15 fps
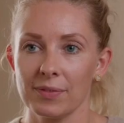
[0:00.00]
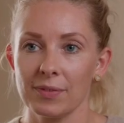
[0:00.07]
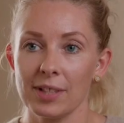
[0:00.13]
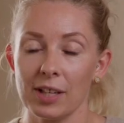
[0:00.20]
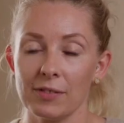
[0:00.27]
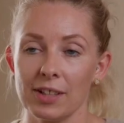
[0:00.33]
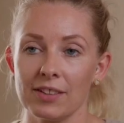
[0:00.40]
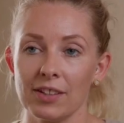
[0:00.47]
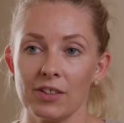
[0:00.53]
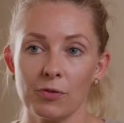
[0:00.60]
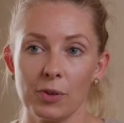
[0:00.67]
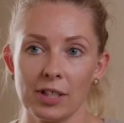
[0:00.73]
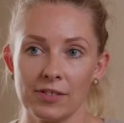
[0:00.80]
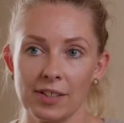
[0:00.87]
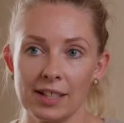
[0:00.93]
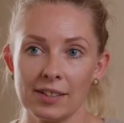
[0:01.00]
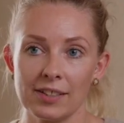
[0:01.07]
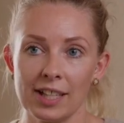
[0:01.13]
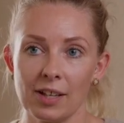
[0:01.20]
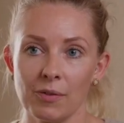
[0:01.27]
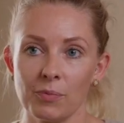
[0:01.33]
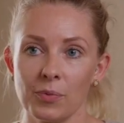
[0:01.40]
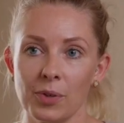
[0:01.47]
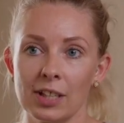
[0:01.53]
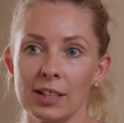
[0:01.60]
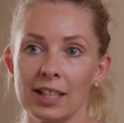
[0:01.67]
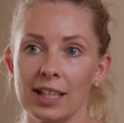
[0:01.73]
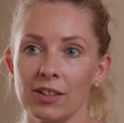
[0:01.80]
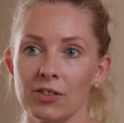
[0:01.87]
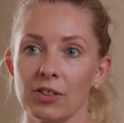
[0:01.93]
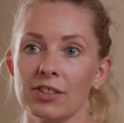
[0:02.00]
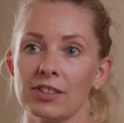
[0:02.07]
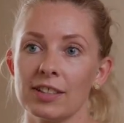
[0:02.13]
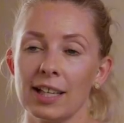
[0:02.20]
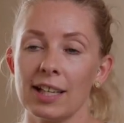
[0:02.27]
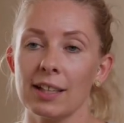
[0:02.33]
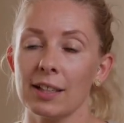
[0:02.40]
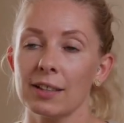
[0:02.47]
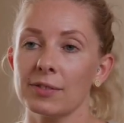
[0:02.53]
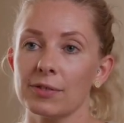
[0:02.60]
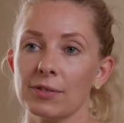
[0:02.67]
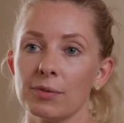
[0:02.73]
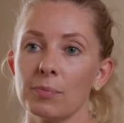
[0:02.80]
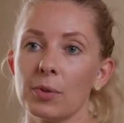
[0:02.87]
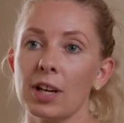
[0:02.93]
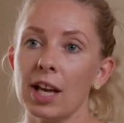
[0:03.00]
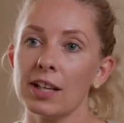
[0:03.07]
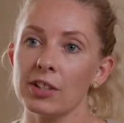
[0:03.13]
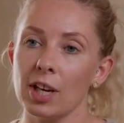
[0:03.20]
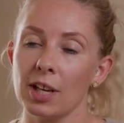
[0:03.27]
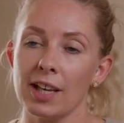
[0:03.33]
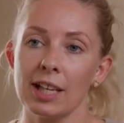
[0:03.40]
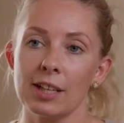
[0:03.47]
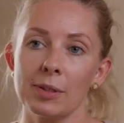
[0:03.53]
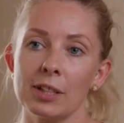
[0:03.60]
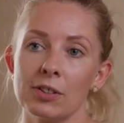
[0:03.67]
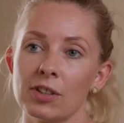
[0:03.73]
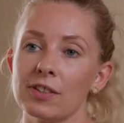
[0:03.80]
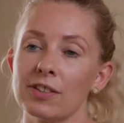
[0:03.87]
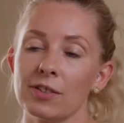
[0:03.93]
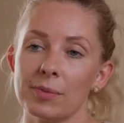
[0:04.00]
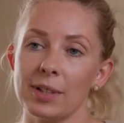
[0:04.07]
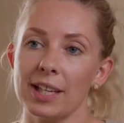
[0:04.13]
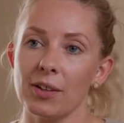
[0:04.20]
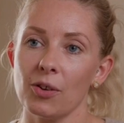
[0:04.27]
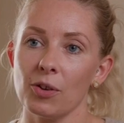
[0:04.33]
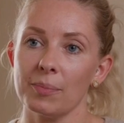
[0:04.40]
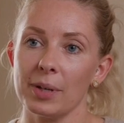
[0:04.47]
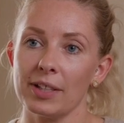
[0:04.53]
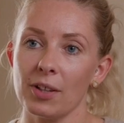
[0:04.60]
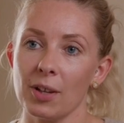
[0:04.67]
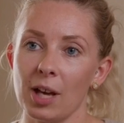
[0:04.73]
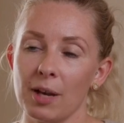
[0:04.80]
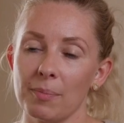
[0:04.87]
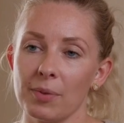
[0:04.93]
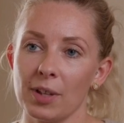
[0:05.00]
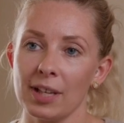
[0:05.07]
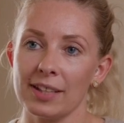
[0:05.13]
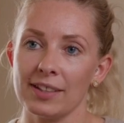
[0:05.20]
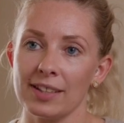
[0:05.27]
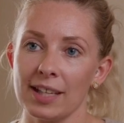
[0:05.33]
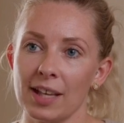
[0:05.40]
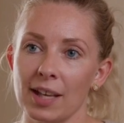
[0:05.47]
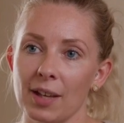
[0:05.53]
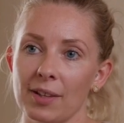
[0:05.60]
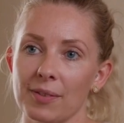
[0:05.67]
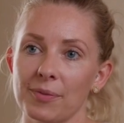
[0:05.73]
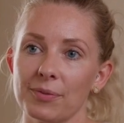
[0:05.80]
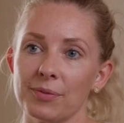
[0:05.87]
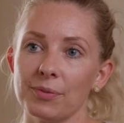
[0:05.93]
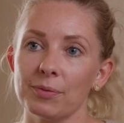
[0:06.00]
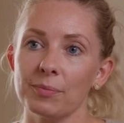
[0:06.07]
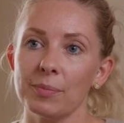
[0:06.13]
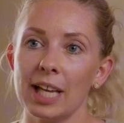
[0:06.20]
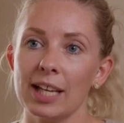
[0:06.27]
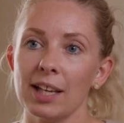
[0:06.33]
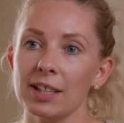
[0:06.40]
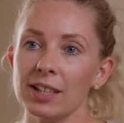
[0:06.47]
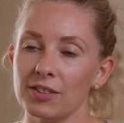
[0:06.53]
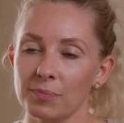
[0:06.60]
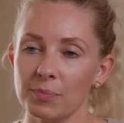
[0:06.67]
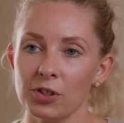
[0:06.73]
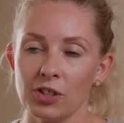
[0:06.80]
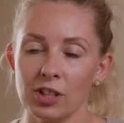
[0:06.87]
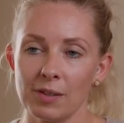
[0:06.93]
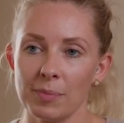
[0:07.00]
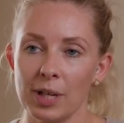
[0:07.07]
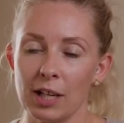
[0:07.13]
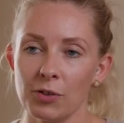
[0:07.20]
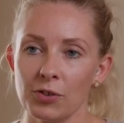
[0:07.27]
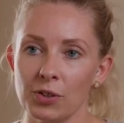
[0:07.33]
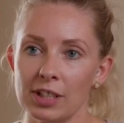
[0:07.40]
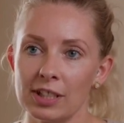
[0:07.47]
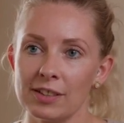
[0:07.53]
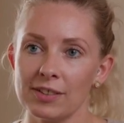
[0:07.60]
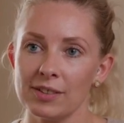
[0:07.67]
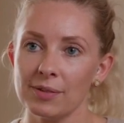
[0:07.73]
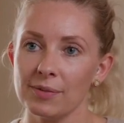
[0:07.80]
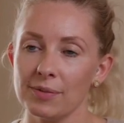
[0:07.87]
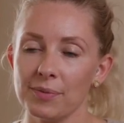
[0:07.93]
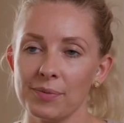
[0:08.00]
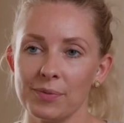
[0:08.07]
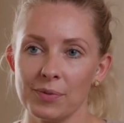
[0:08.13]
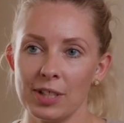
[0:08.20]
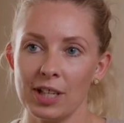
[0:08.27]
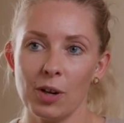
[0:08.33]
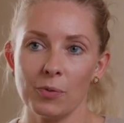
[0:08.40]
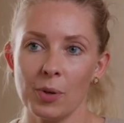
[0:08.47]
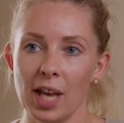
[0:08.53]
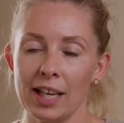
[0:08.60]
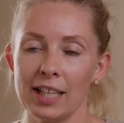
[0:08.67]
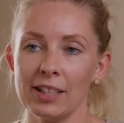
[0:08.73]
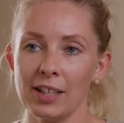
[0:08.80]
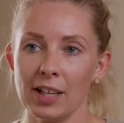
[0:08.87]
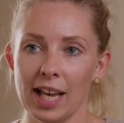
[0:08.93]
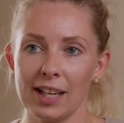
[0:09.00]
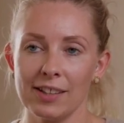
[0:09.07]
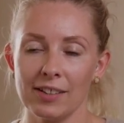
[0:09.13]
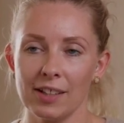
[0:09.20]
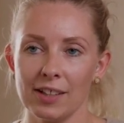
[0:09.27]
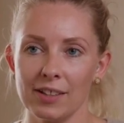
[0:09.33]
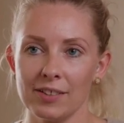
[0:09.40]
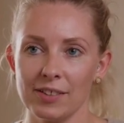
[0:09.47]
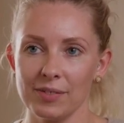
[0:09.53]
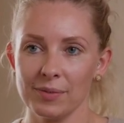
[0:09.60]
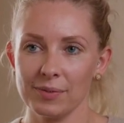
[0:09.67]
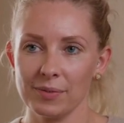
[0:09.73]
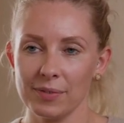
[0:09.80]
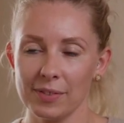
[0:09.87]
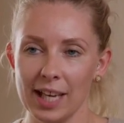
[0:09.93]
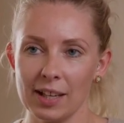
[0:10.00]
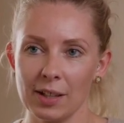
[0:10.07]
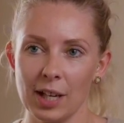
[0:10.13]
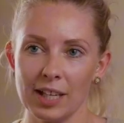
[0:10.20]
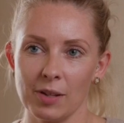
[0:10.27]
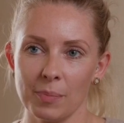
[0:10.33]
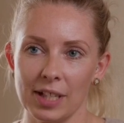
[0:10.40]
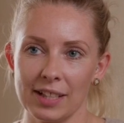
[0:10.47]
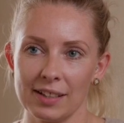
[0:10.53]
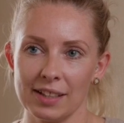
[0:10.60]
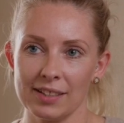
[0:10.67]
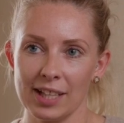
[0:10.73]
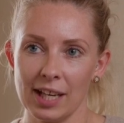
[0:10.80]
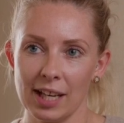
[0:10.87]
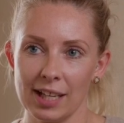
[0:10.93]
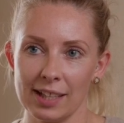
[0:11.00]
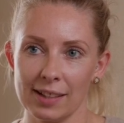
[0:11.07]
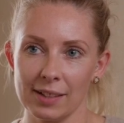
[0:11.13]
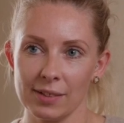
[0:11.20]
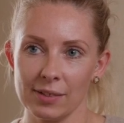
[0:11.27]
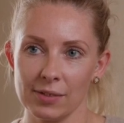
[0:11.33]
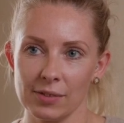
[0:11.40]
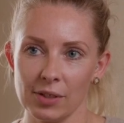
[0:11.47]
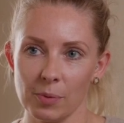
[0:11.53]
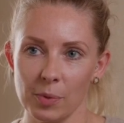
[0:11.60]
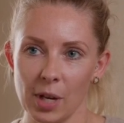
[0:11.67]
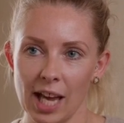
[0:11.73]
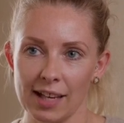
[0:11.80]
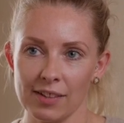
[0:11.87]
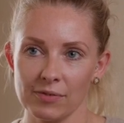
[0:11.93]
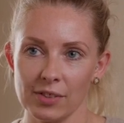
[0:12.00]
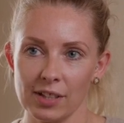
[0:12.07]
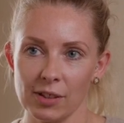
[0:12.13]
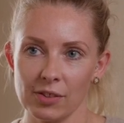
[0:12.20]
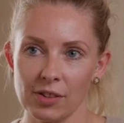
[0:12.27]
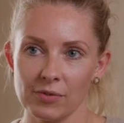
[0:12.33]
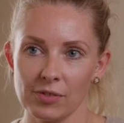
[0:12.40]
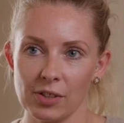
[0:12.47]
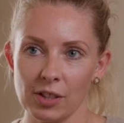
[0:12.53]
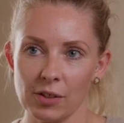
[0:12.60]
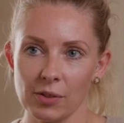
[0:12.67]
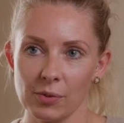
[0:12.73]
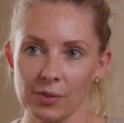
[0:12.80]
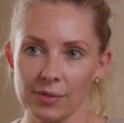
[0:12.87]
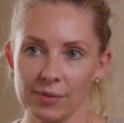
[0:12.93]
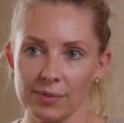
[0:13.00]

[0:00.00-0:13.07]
Now this is where things get really interesting. We're not talking about just some incremental upgrades here. Meta is pushing boundaries. The Orion glasses, that lightweight design, the wide field of view.